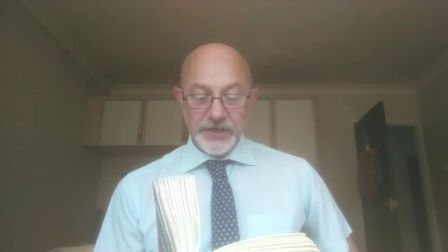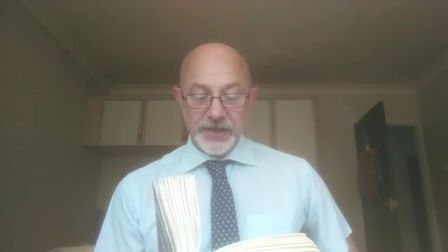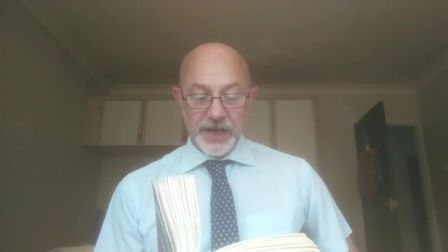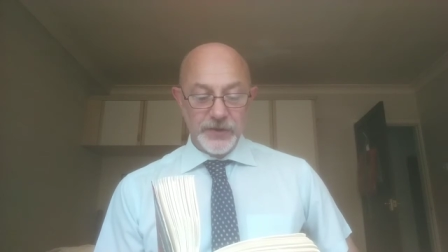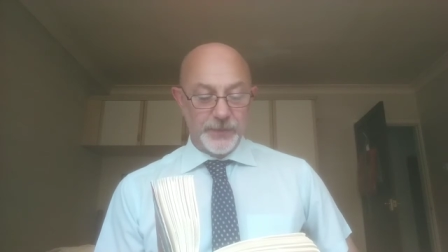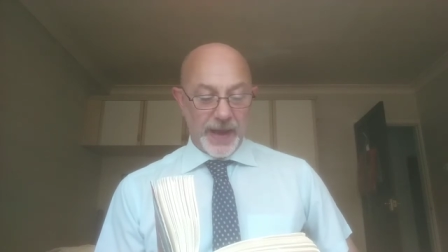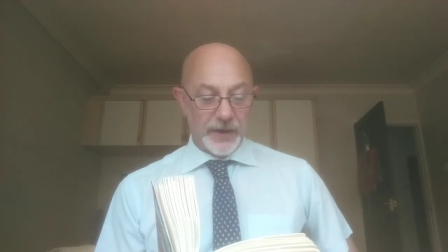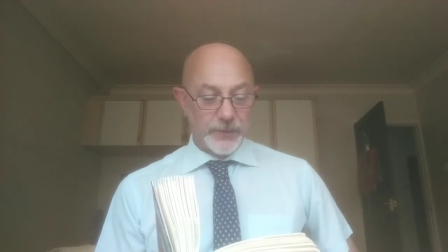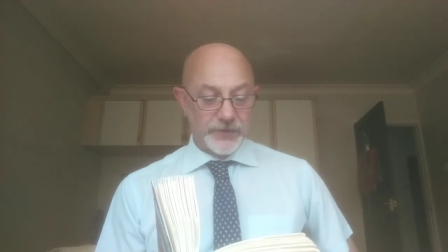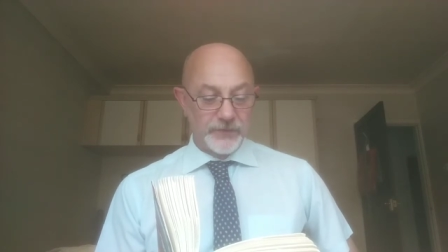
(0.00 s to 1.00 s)
She goes
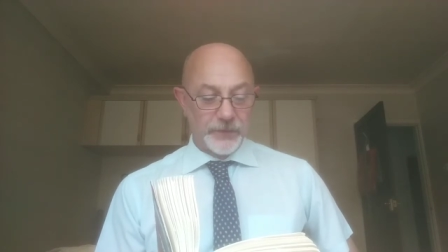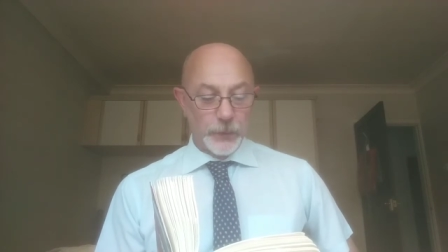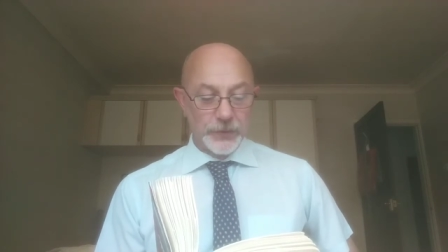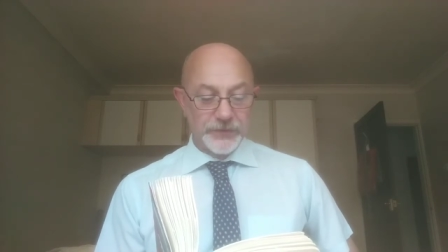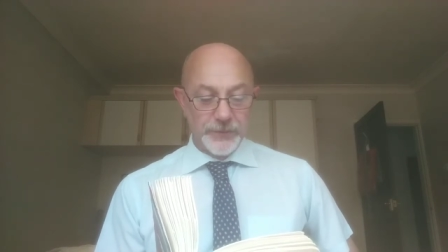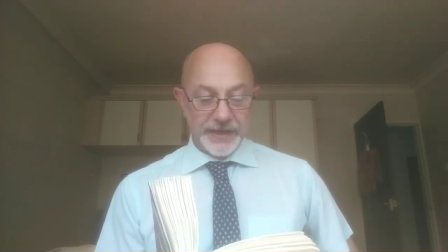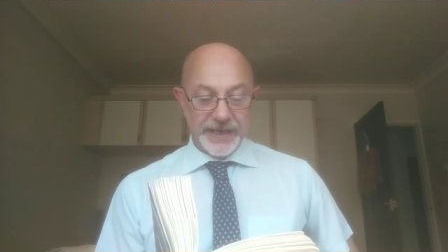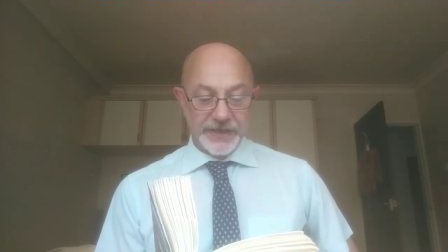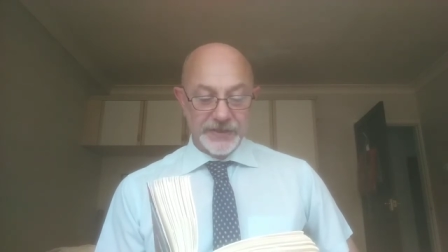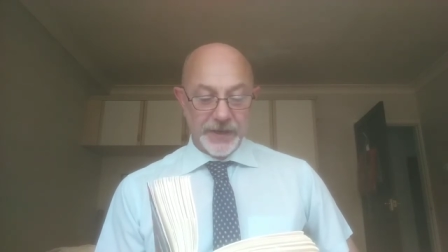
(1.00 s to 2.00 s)
backwards and forwards from the
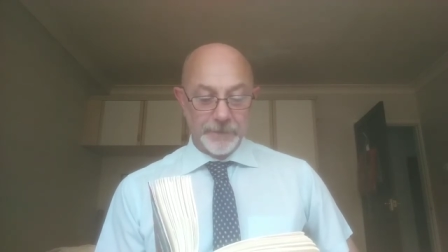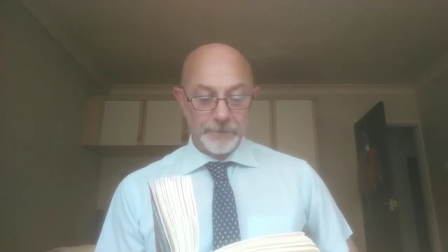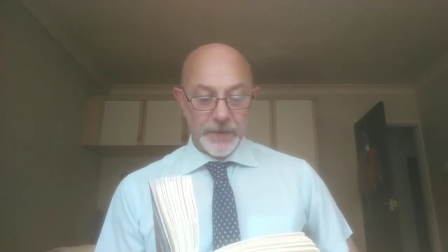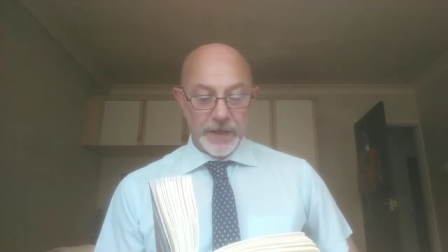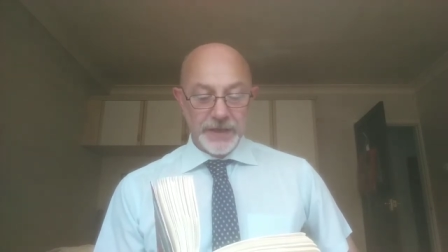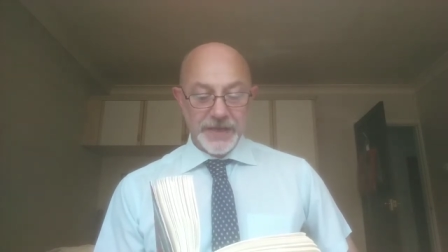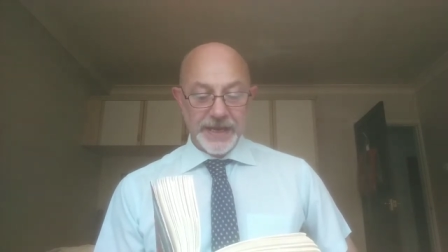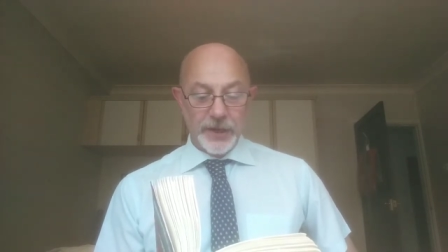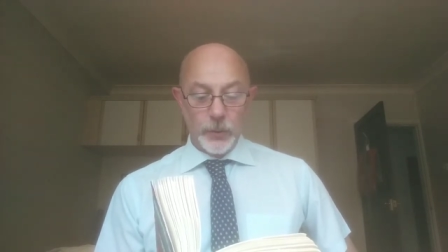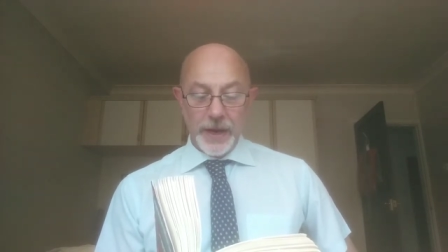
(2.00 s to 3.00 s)
kitchen,
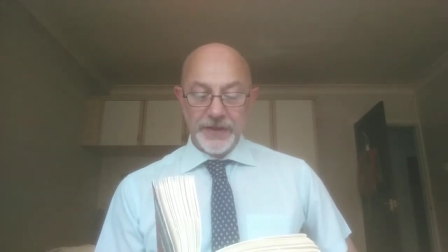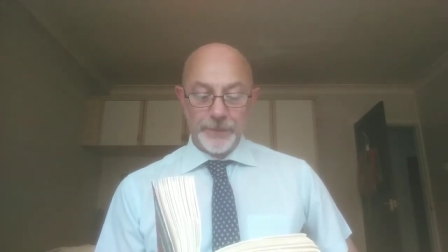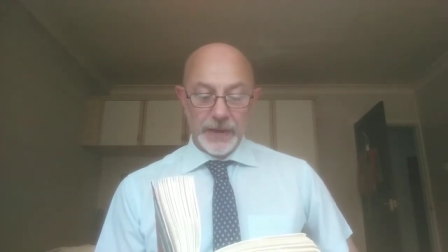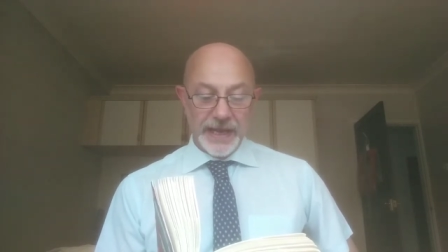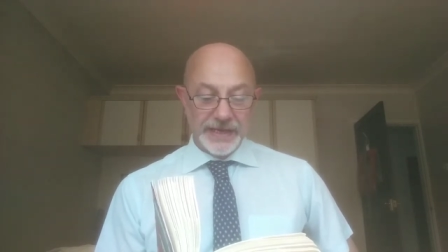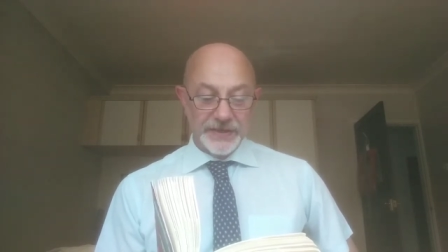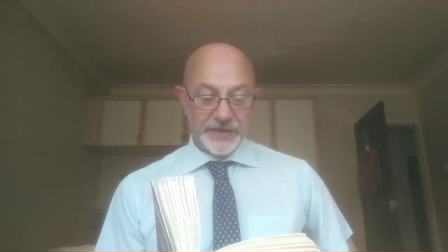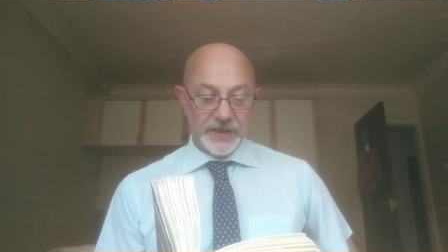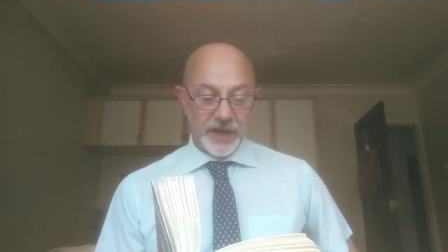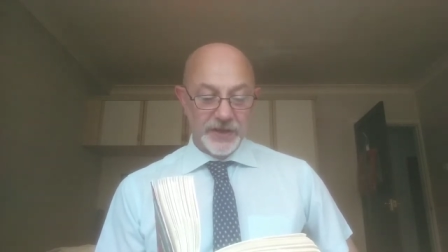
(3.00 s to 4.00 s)
taking away the
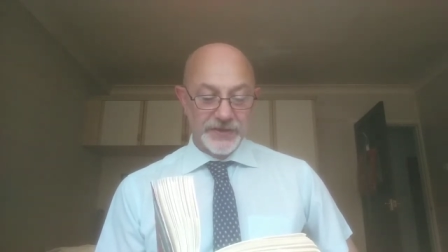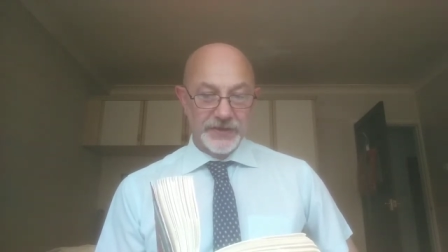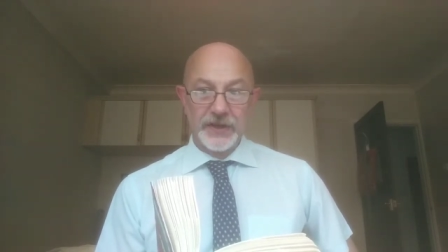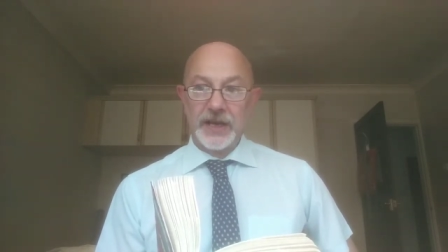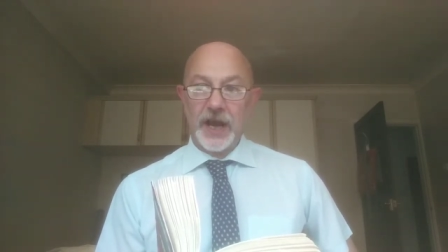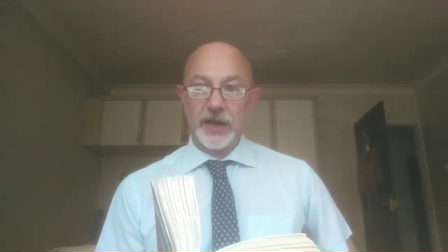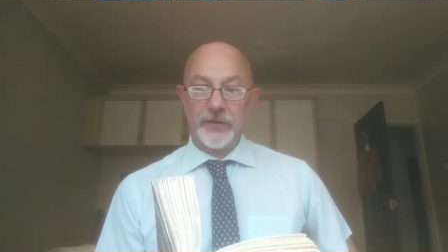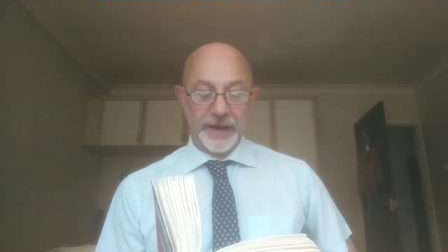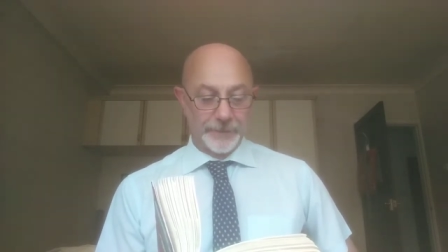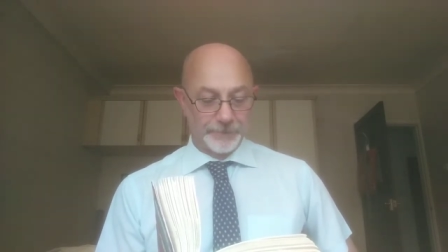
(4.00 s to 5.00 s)
plates, glasses, and
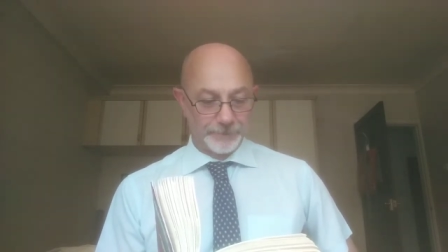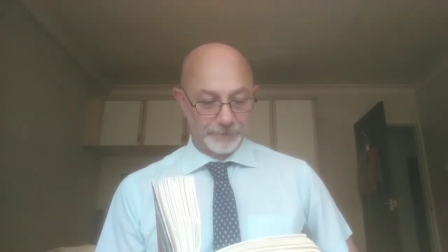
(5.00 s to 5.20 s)
cutlery.